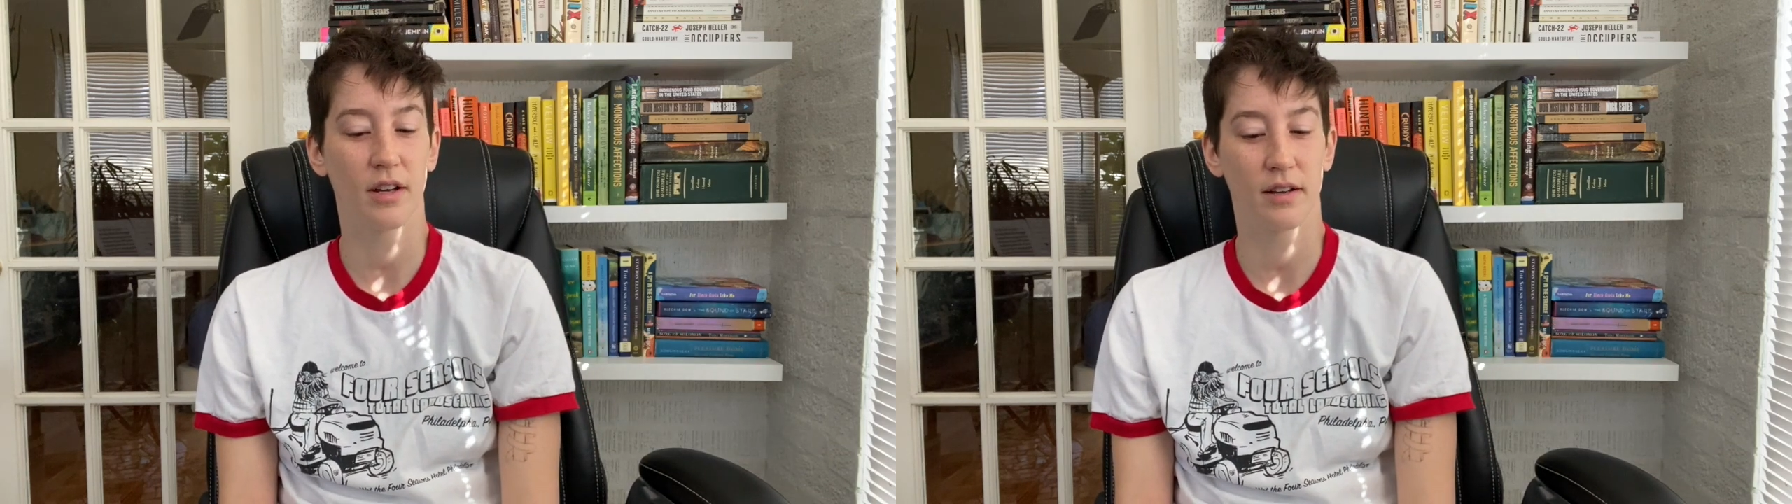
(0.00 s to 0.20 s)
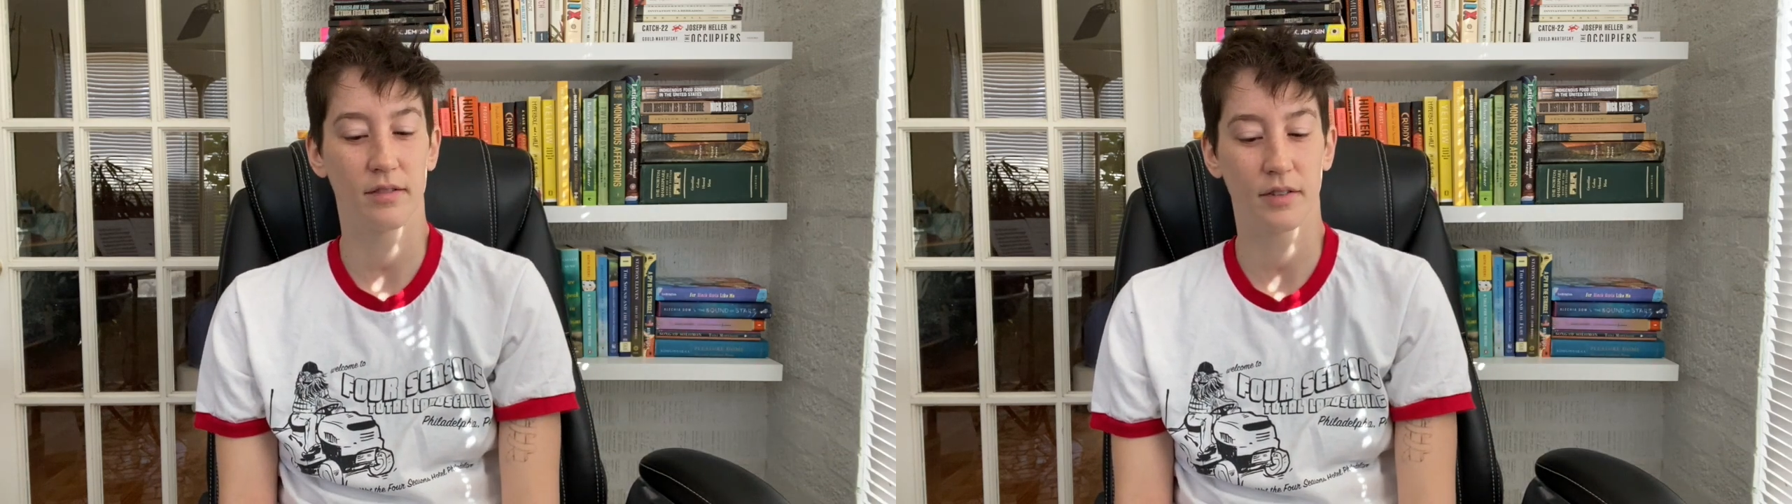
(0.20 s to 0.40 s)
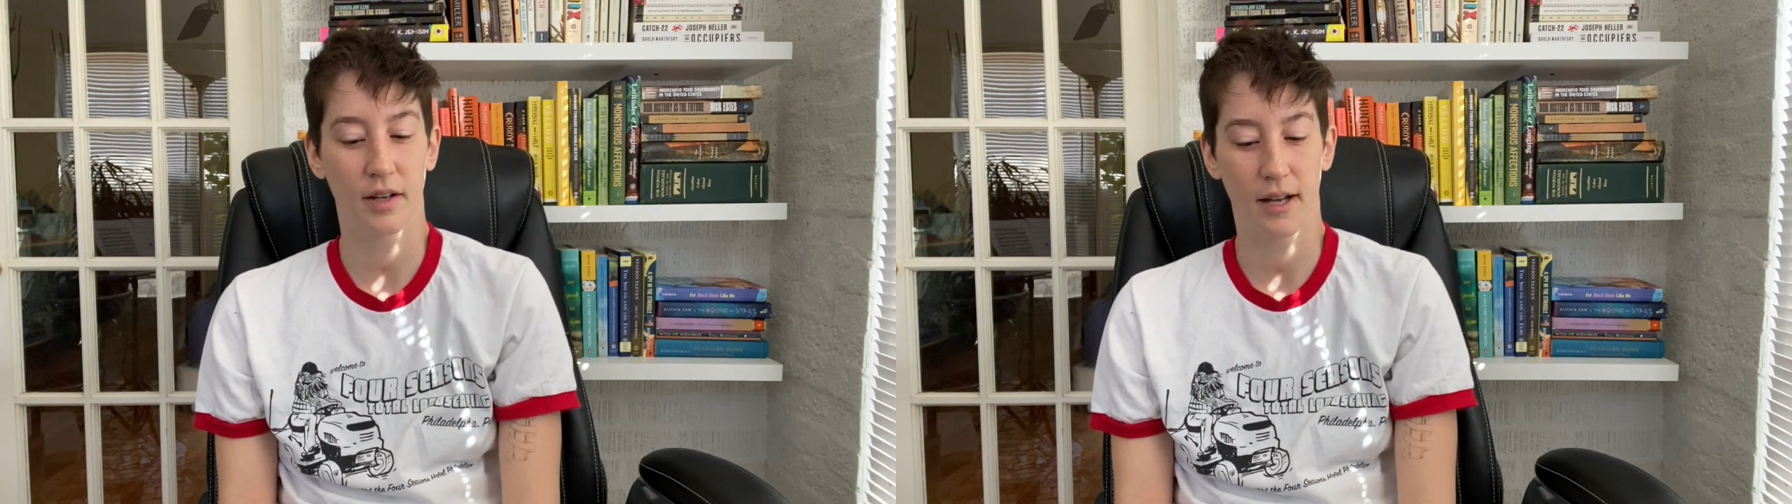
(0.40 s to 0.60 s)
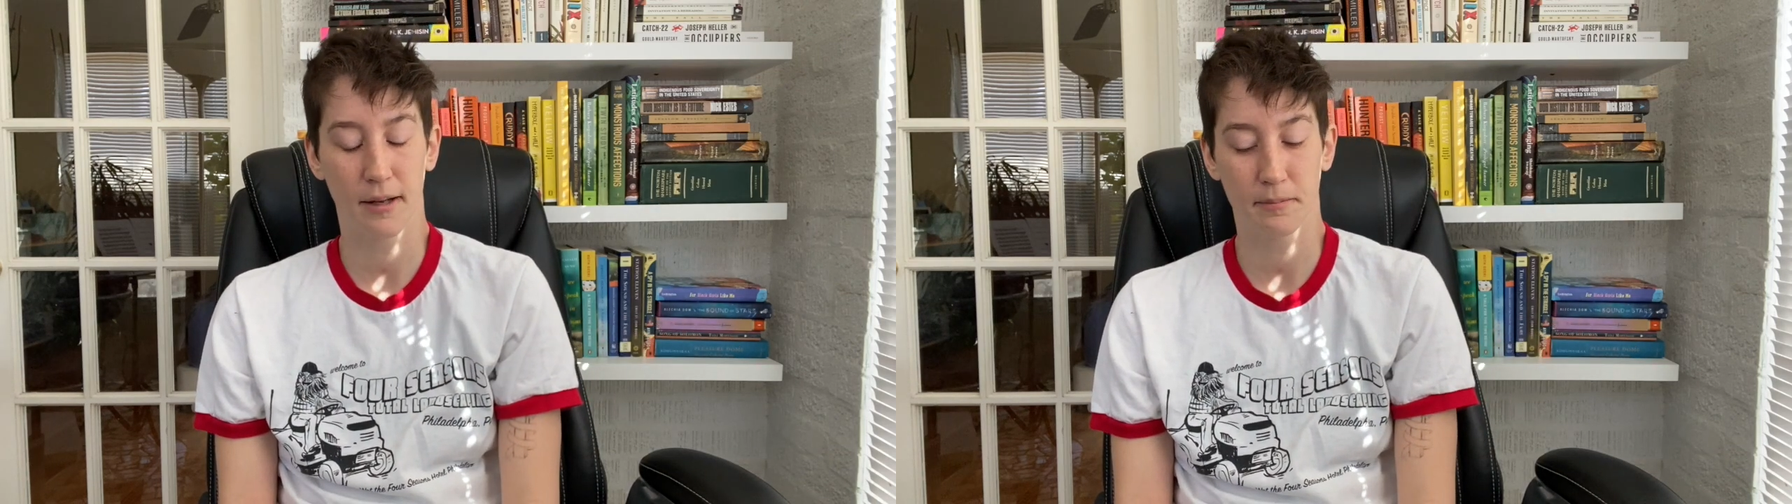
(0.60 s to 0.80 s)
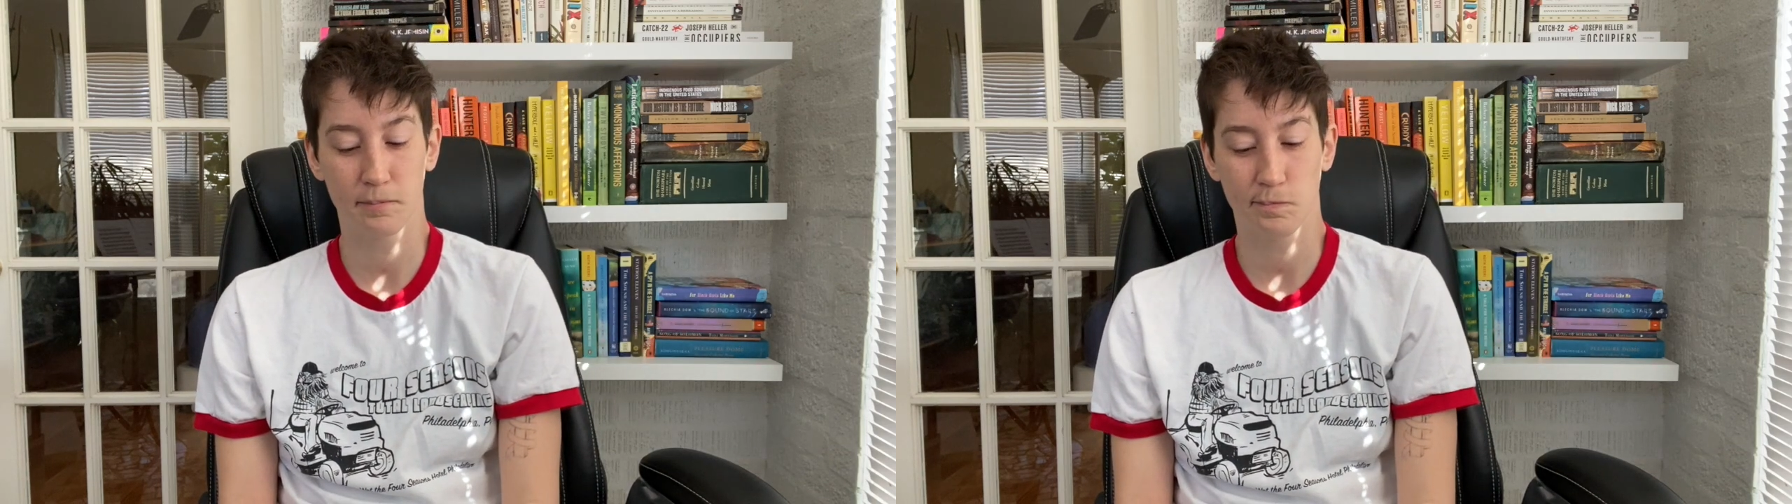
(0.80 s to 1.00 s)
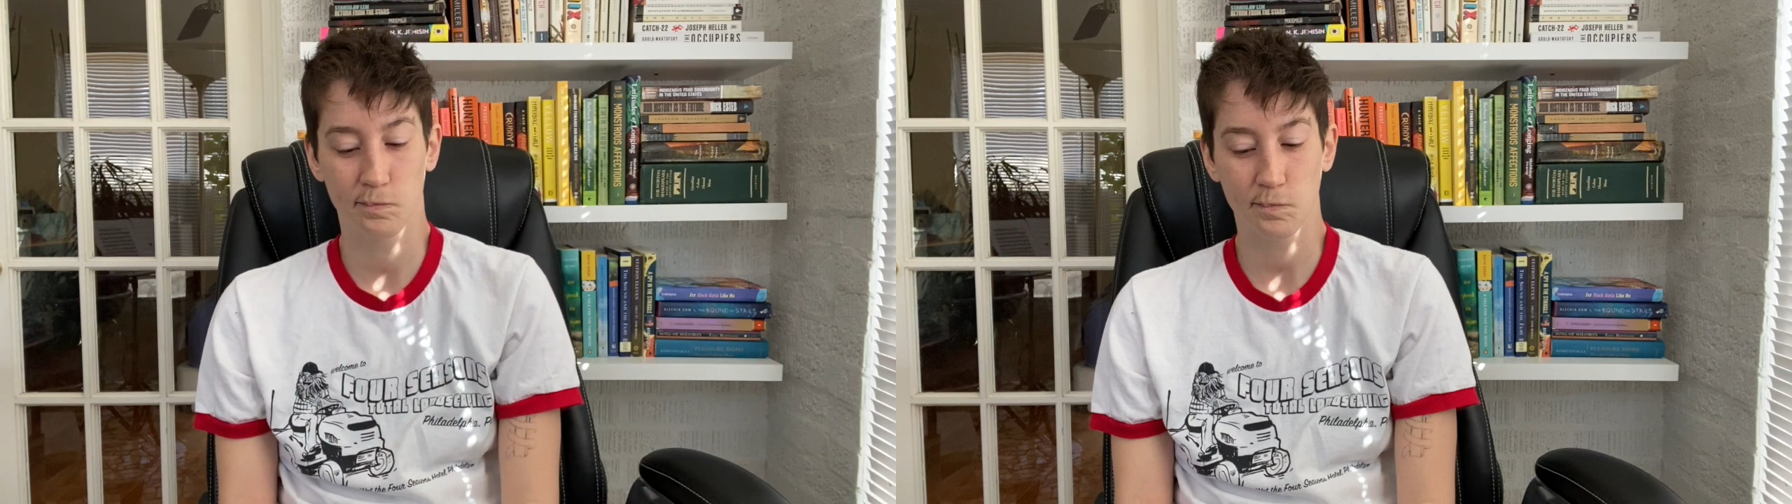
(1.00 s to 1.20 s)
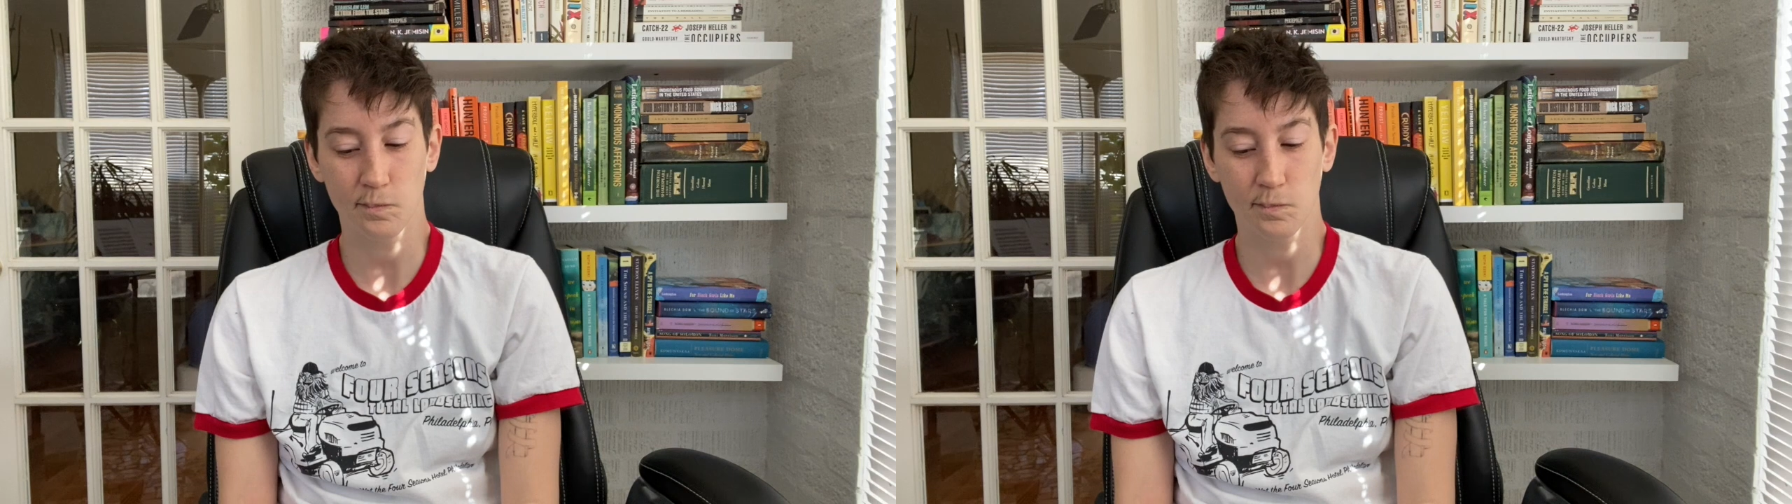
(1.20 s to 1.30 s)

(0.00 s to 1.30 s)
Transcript: of um,